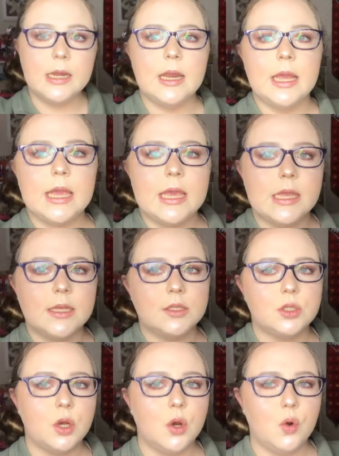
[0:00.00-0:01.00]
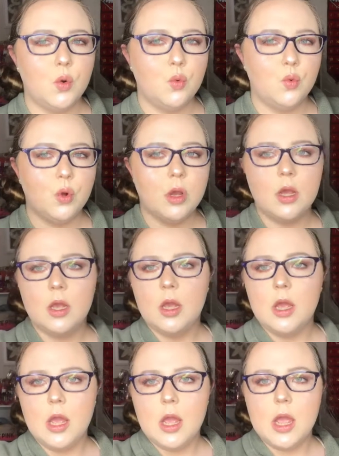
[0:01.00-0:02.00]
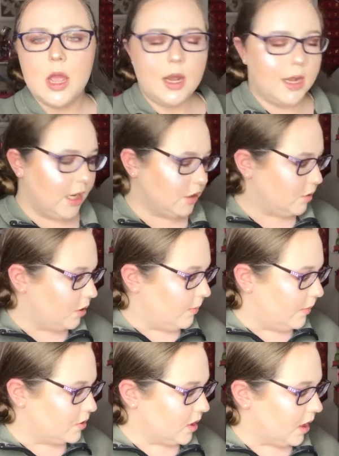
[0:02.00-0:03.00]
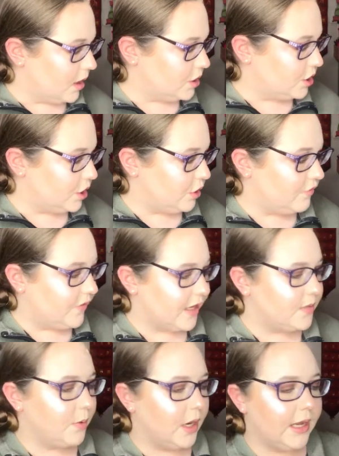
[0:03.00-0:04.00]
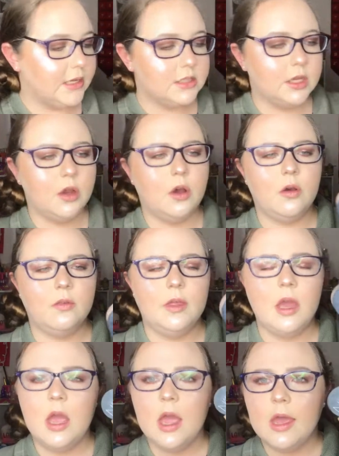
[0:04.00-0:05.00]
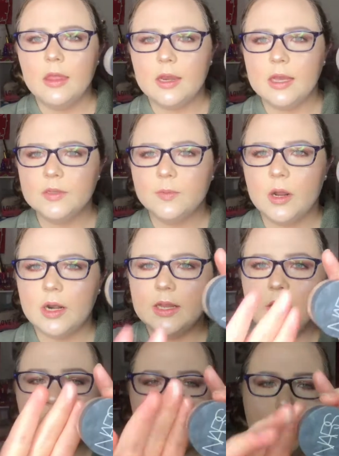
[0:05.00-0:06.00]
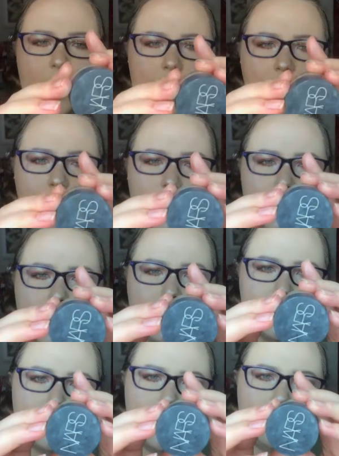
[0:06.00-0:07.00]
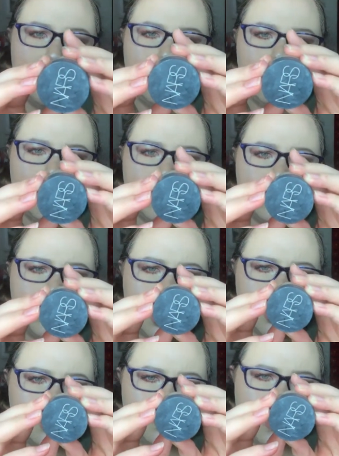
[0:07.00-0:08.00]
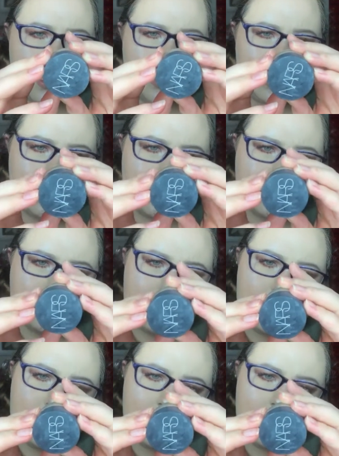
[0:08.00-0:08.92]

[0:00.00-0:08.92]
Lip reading: Nikki. So next we're going to move on to face products. So the next product I've hit pan on is the NARS Cosmetics